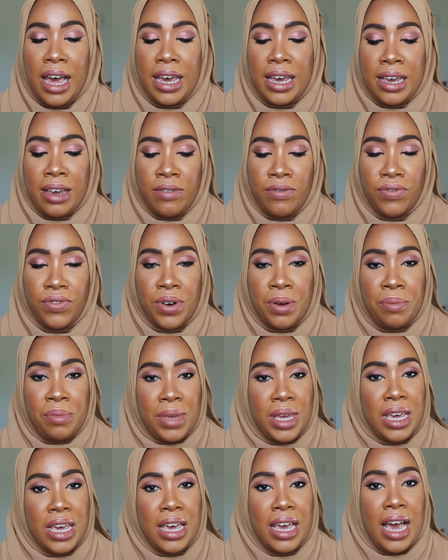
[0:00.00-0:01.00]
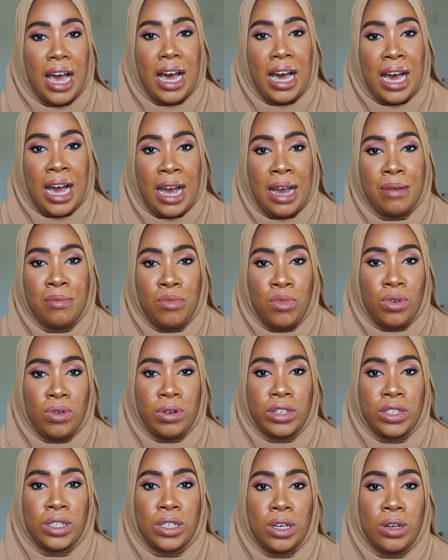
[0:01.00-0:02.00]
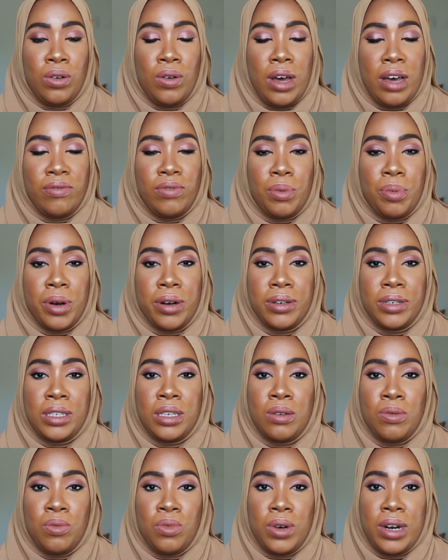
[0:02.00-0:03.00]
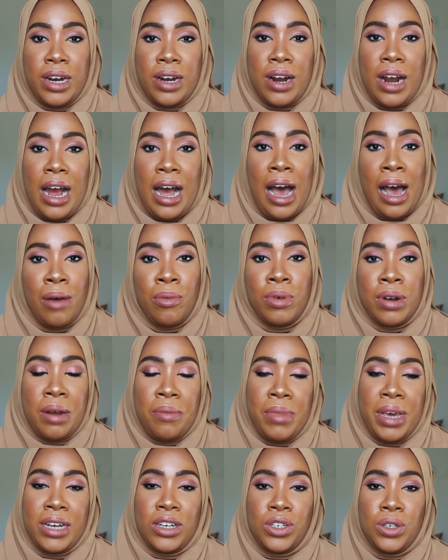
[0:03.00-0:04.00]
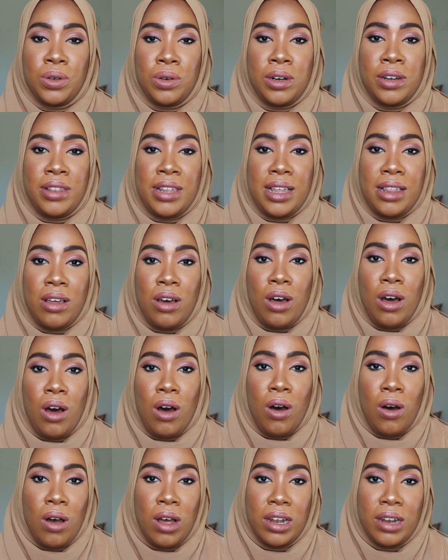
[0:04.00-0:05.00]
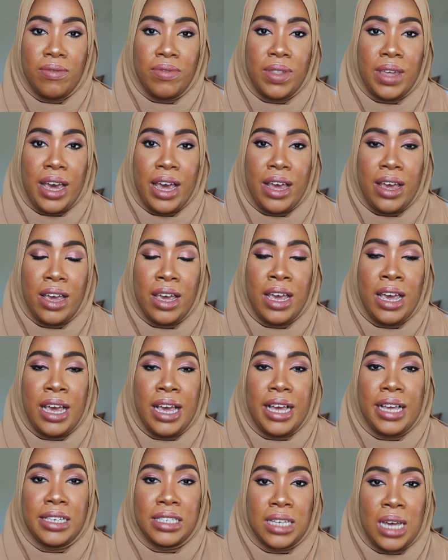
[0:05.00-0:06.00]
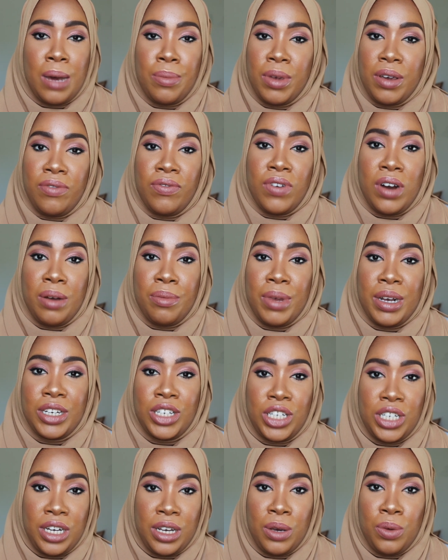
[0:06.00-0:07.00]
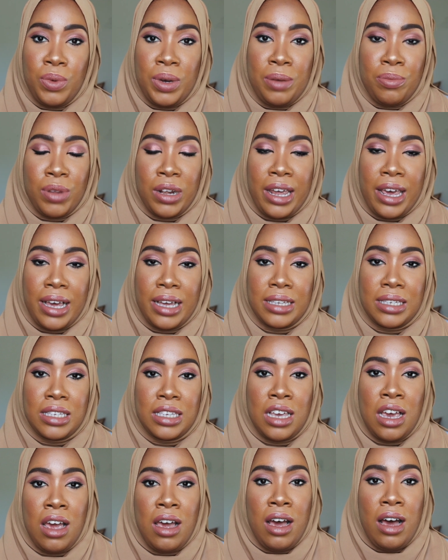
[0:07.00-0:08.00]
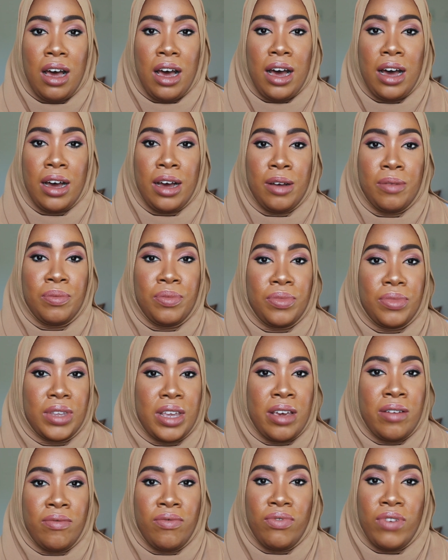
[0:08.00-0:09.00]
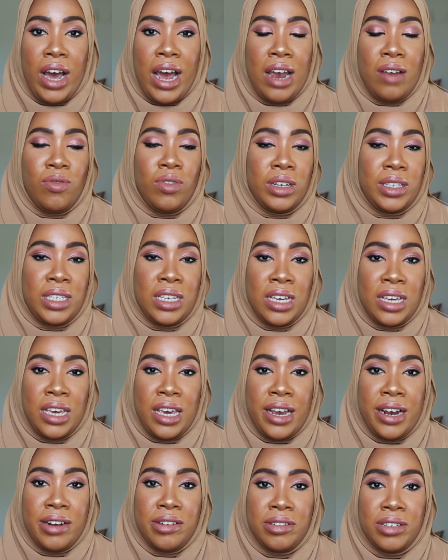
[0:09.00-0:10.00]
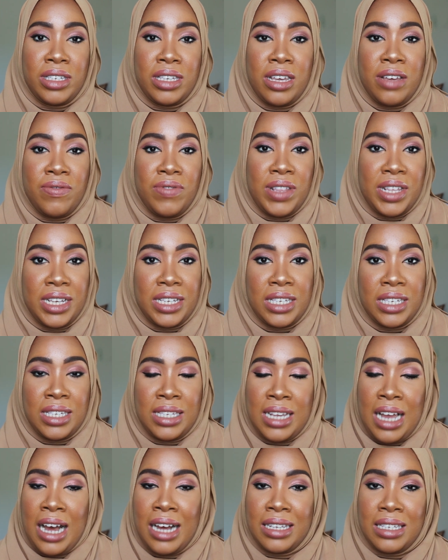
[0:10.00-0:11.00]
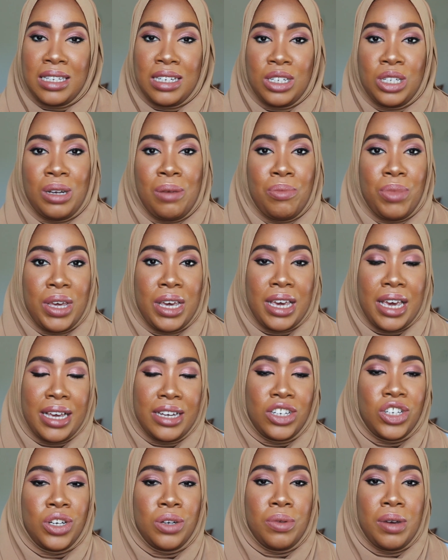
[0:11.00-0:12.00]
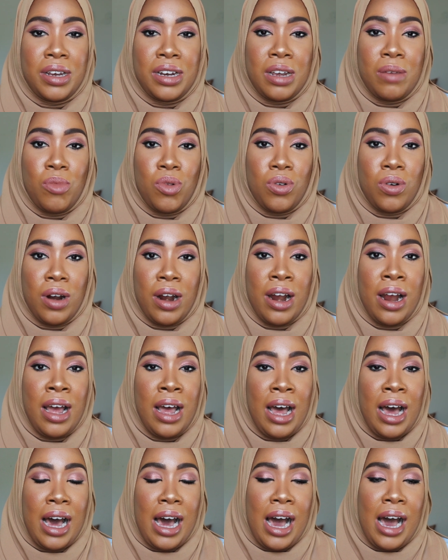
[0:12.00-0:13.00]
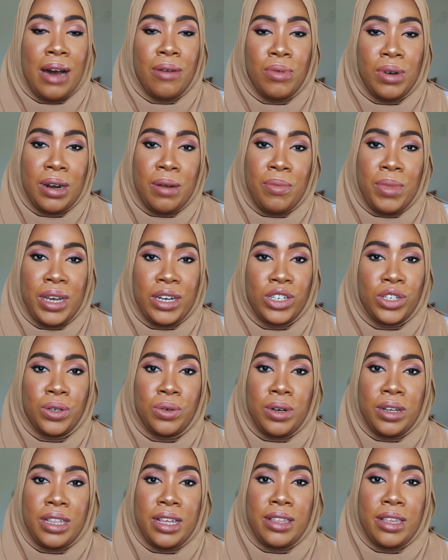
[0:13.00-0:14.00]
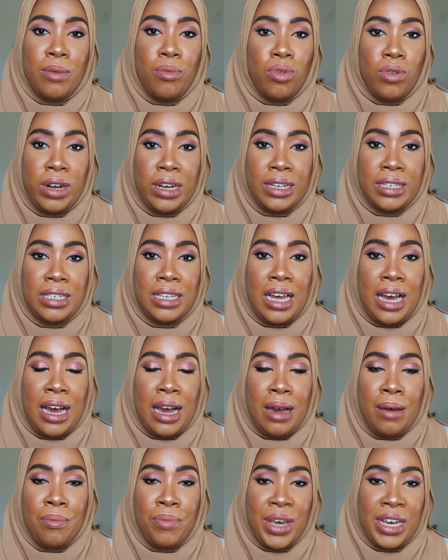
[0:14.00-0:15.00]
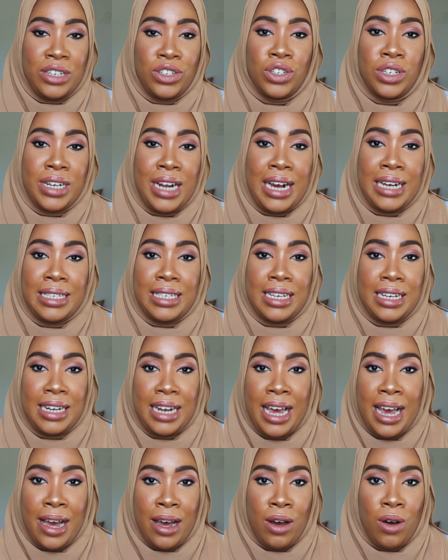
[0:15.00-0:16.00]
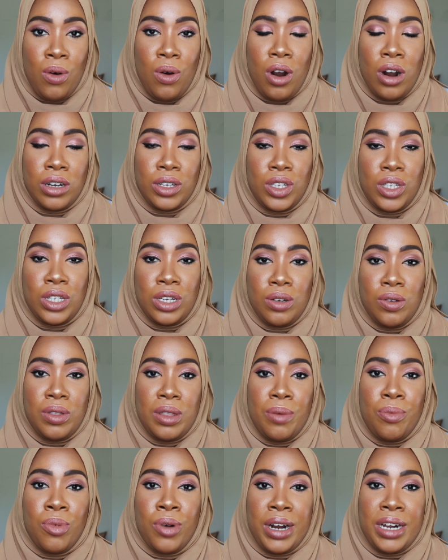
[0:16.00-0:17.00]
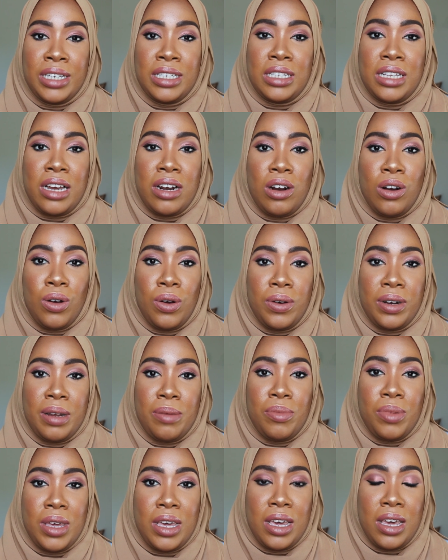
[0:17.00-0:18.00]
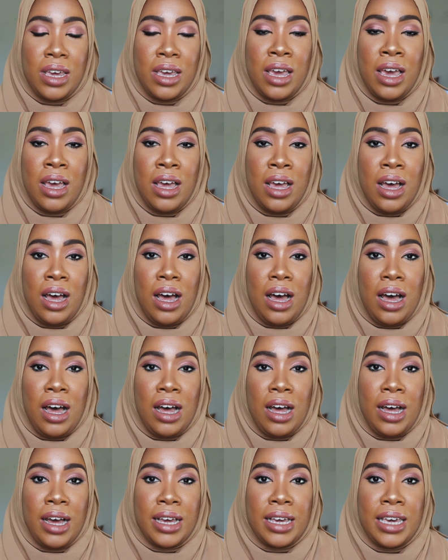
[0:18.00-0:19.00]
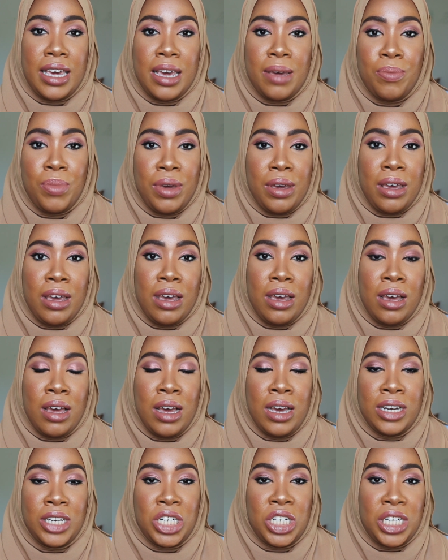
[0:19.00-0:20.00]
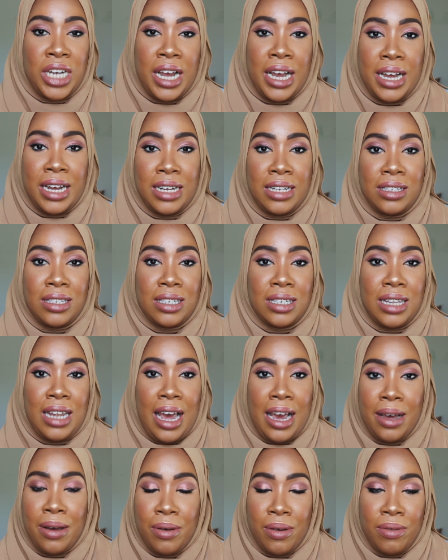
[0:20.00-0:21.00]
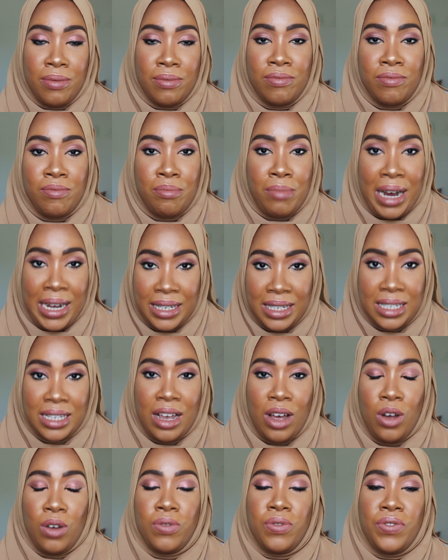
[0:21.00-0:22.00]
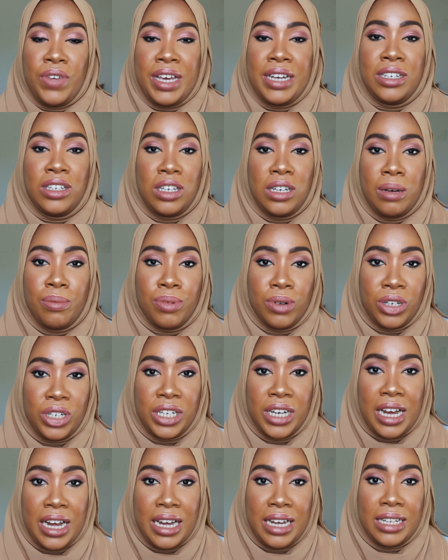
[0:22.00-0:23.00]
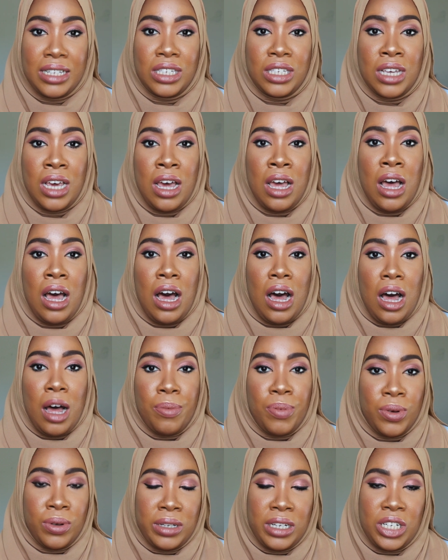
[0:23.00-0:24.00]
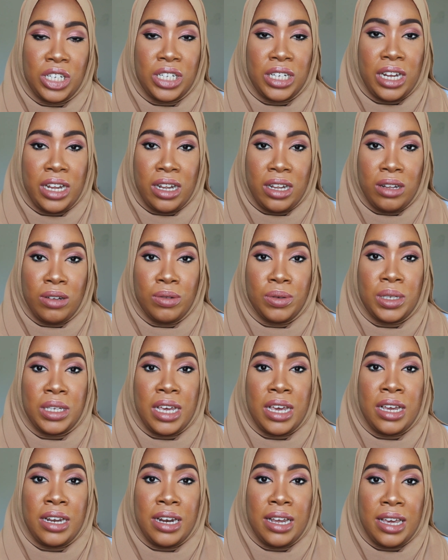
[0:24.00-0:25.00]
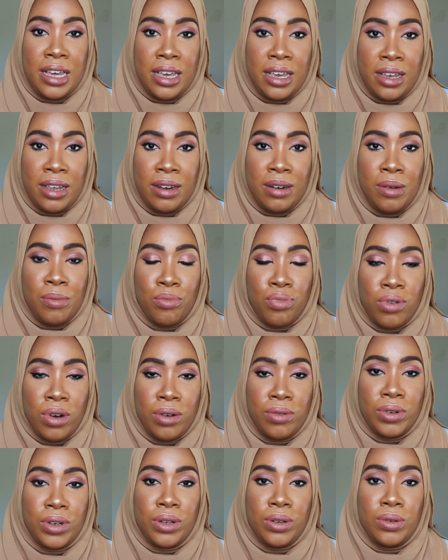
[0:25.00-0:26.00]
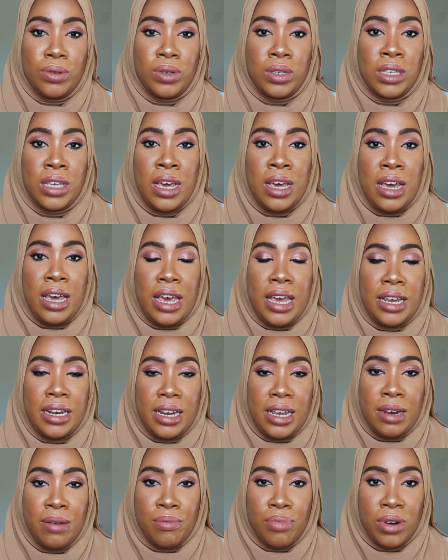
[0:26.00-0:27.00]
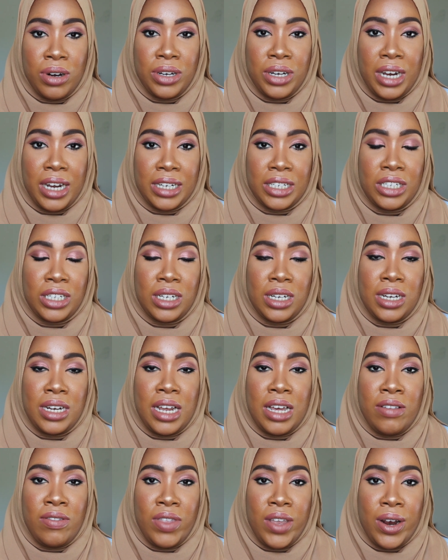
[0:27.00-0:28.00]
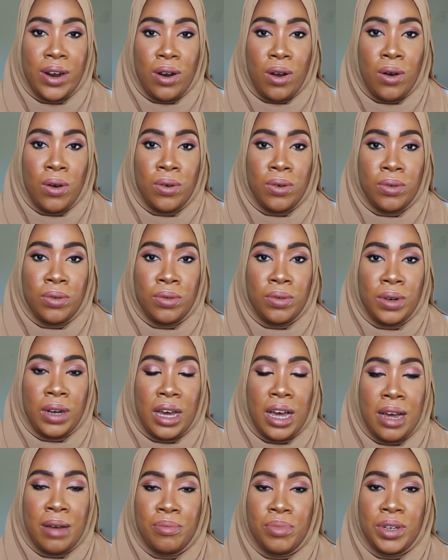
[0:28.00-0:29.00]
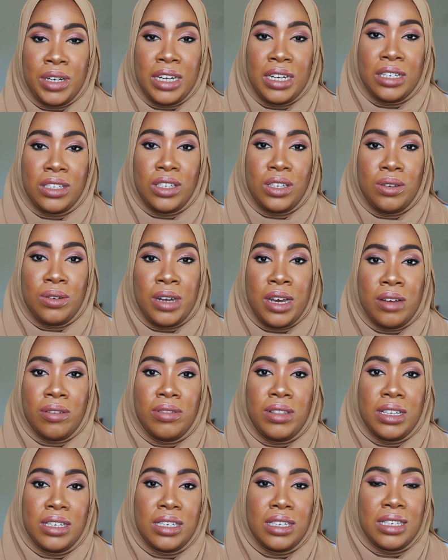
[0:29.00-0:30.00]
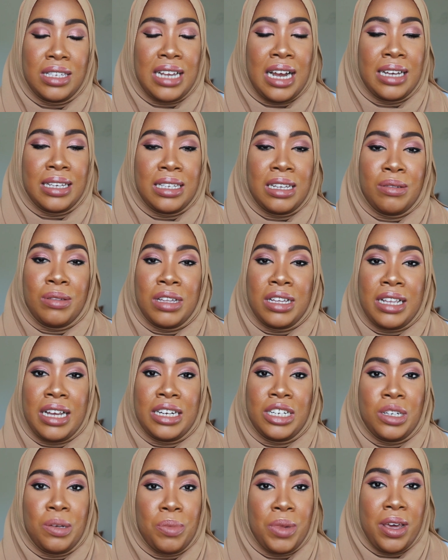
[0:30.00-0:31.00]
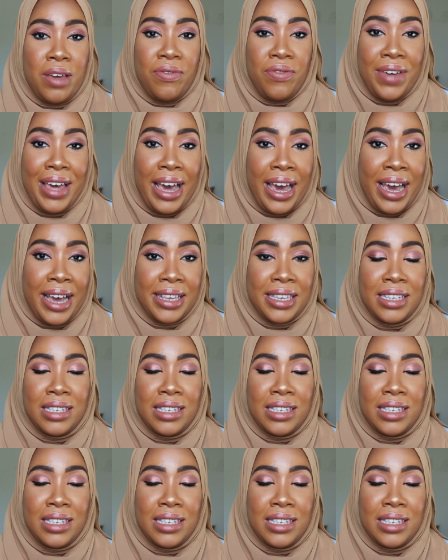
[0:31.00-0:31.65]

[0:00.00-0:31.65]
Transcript: And for me, I'm more so of a person where I want to make sure that all of that is coming from a genuine place. In 5 or 10 years, if this is not such a big issue anymore, I want to make sure that the brands that I'm patronizing now are still the brands that are going to be keeping shades like myself and deeper shades up on the shelves and in produce and in production in their own companies. You know, this is not something that should be a fad.